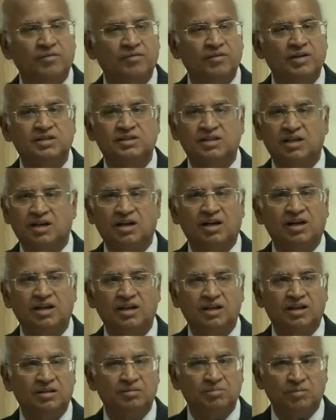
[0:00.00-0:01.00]
will suddenly
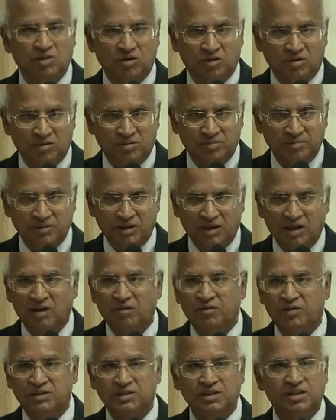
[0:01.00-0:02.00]
earn more. All
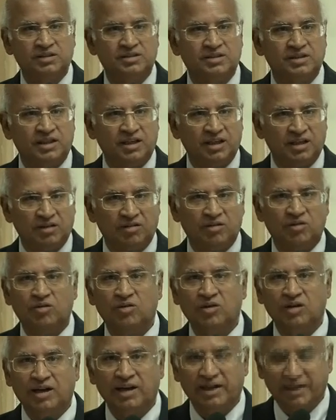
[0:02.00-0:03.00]
of us are seeing in our
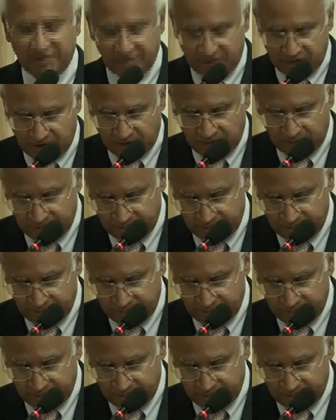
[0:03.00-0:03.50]
own lives.